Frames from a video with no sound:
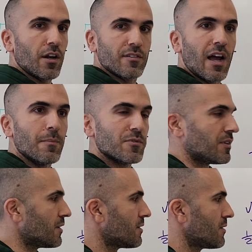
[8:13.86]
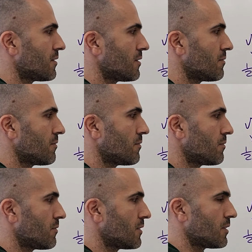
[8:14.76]
lot of times in
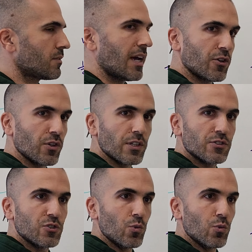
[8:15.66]
calculus